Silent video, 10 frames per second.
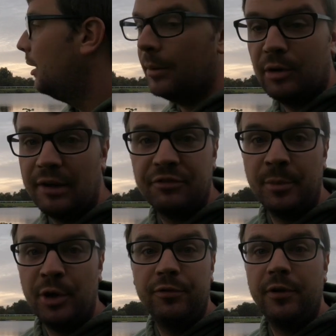I'm gonna have to
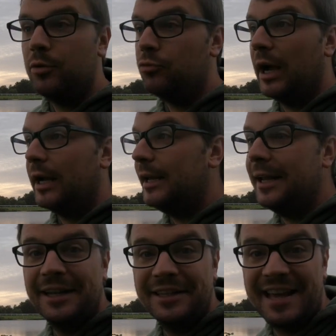move. Right,
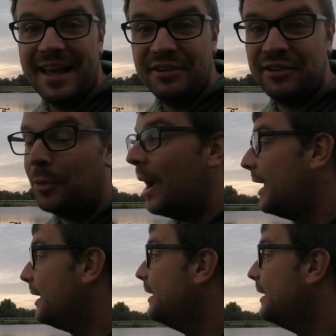let's get this away.